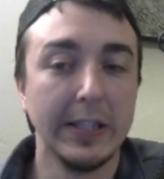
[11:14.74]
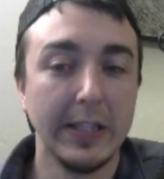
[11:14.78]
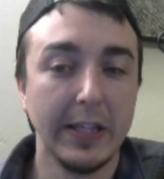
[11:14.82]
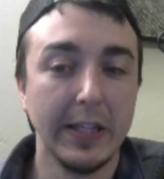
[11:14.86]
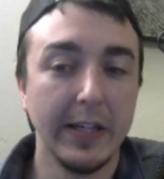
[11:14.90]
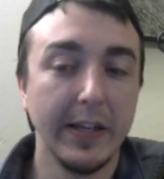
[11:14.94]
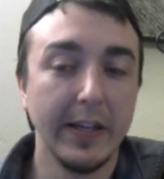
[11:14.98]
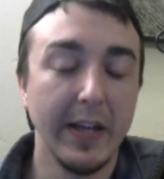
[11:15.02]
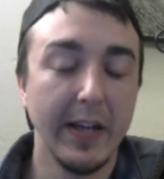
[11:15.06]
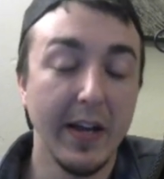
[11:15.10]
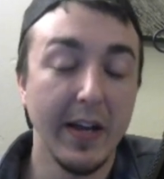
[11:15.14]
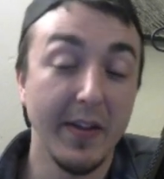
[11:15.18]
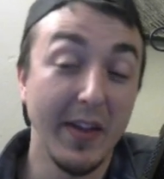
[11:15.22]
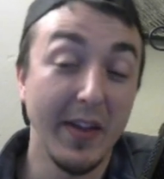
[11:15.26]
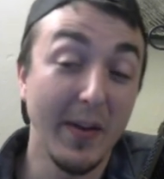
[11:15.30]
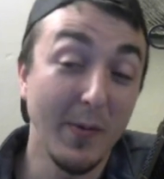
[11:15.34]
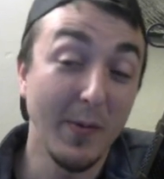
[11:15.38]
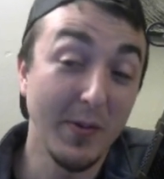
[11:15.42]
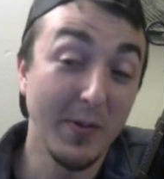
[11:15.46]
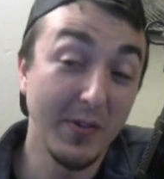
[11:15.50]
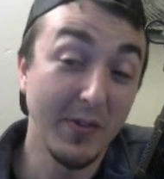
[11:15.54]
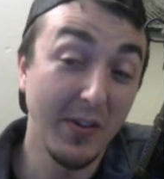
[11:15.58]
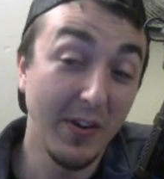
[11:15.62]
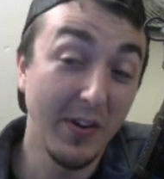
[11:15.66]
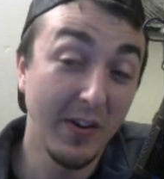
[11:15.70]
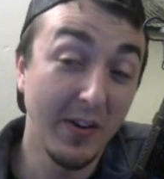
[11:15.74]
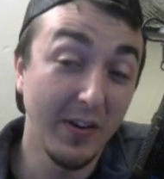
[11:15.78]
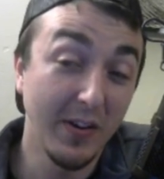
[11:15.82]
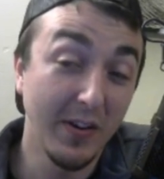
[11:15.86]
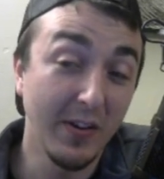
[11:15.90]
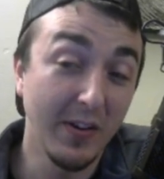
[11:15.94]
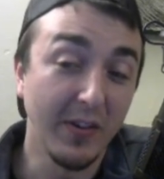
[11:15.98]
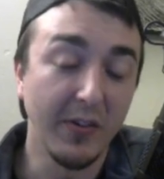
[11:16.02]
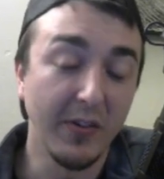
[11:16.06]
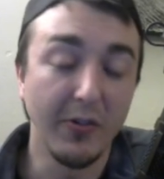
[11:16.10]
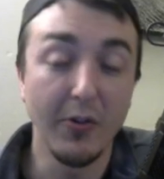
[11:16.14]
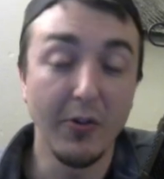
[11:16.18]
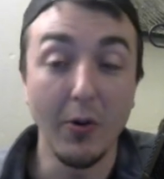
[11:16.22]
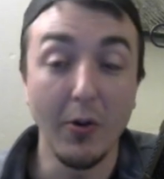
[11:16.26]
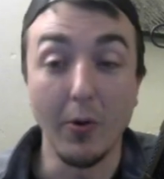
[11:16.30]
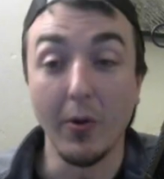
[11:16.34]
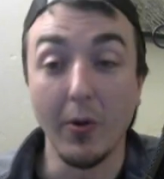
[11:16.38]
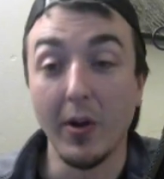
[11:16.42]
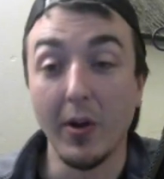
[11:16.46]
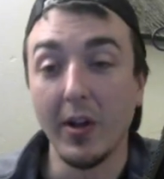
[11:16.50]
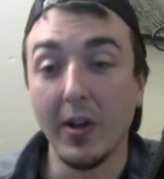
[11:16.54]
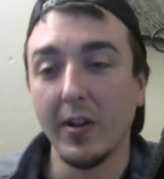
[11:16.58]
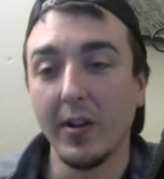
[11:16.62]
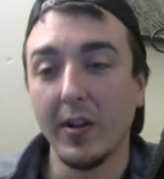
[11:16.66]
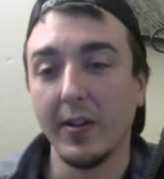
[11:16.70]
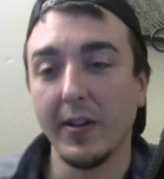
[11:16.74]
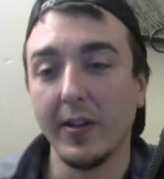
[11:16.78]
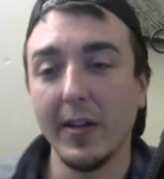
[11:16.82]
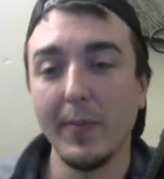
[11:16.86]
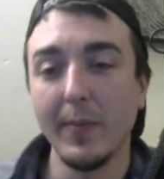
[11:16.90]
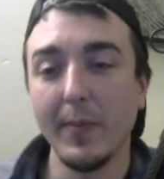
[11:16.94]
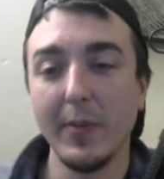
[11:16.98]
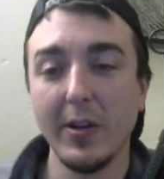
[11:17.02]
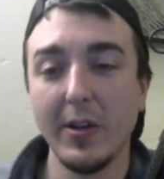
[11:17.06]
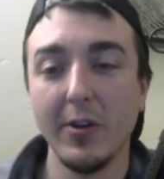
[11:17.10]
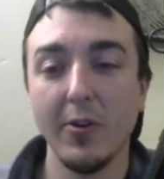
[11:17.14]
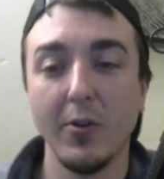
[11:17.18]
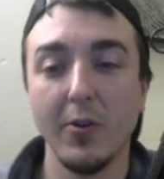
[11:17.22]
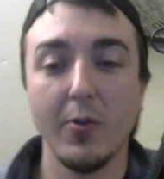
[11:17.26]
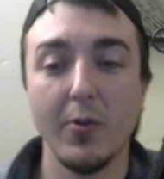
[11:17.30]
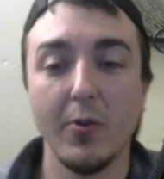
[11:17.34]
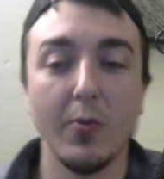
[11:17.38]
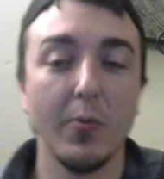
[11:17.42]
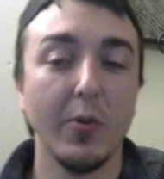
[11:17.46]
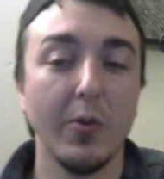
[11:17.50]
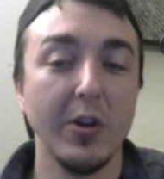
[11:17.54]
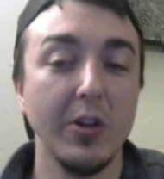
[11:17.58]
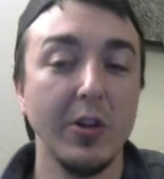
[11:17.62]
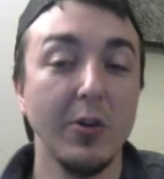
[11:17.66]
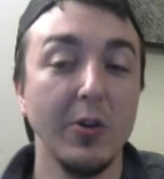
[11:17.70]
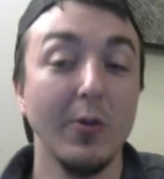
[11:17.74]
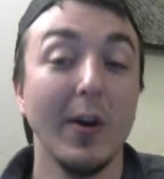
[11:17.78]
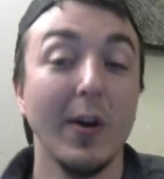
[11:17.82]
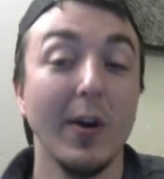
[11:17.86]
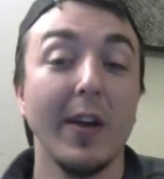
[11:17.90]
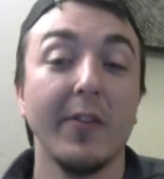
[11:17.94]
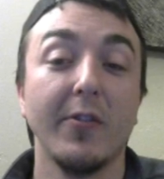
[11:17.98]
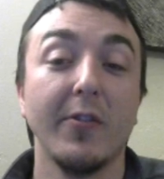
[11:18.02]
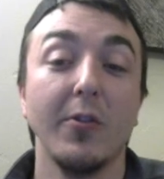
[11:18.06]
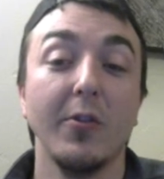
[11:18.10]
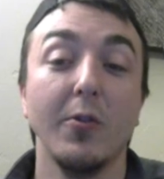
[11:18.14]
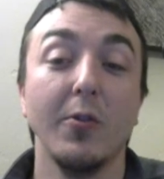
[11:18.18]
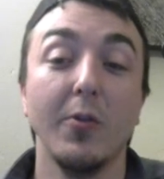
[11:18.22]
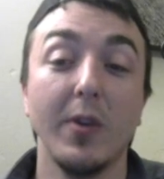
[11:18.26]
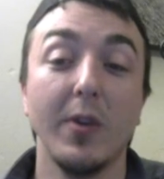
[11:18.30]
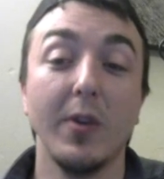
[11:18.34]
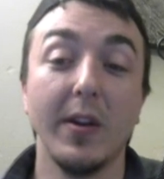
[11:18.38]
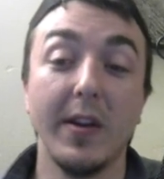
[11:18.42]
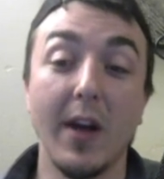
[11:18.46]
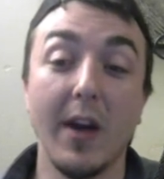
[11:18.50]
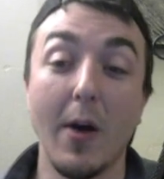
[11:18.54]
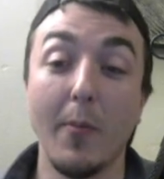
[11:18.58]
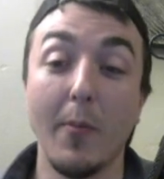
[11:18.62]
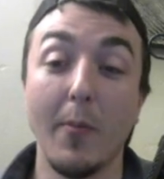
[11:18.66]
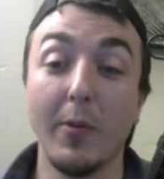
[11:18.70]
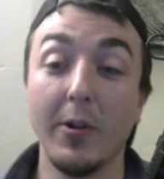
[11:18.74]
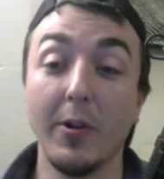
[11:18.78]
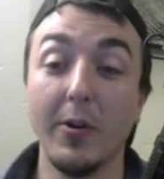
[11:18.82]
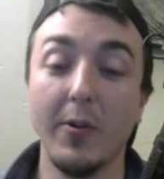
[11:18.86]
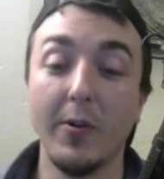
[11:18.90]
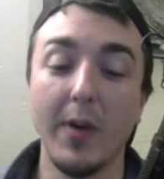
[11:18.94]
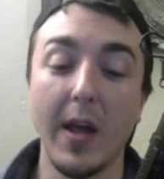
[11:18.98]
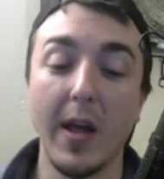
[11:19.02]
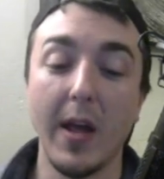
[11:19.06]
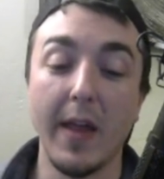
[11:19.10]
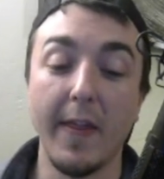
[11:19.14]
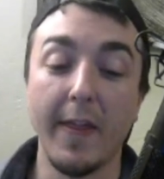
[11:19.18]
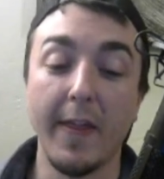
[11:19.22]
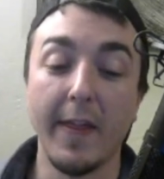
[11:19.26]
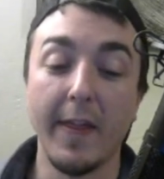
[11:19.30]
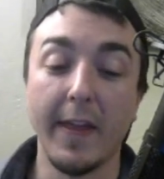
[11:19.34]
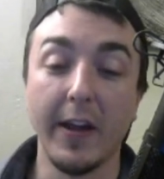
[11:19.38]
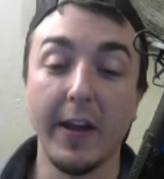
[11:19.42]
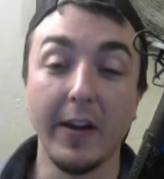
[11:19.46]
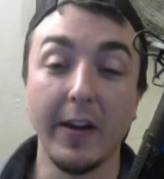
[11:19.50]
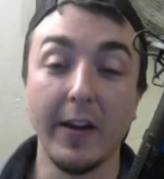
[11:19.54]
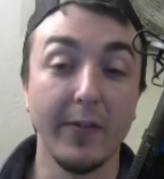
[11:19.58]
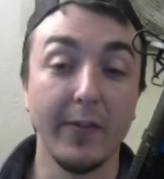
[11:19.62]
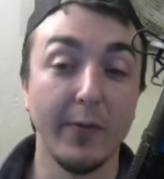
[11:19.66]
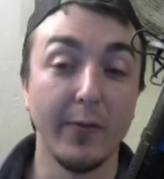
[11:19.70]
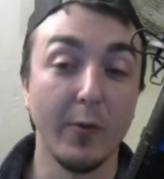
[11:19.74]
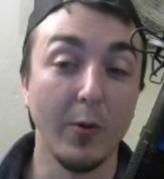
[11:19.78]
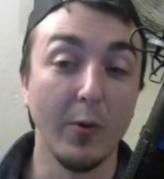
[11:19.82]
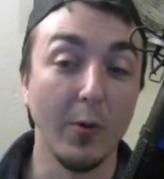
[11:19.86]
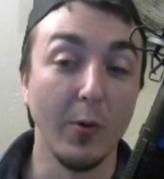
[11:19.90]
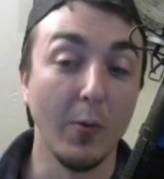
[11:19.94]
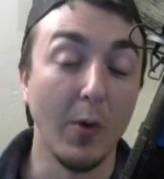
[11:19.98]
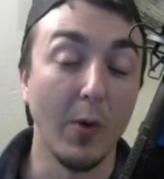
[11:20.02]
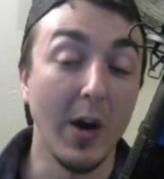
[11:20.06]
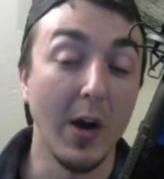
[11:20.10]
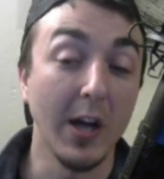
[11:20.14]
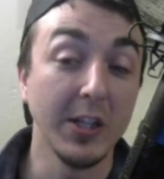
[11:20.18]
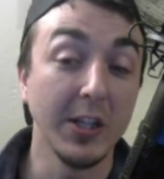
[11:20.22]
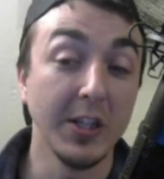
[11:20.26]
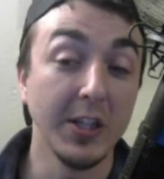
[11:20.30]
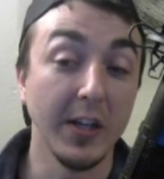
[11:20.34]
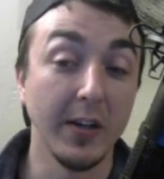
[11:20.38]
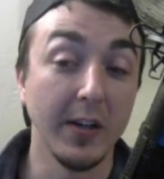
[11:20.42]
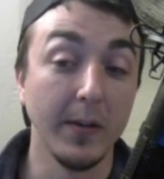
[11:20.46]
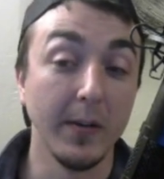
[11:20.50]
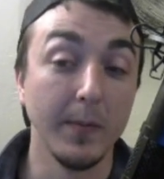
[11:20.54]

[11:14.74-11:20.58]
Yeah, that one's gonna hurt. So let me know what you guys do down below, and thanks for watching.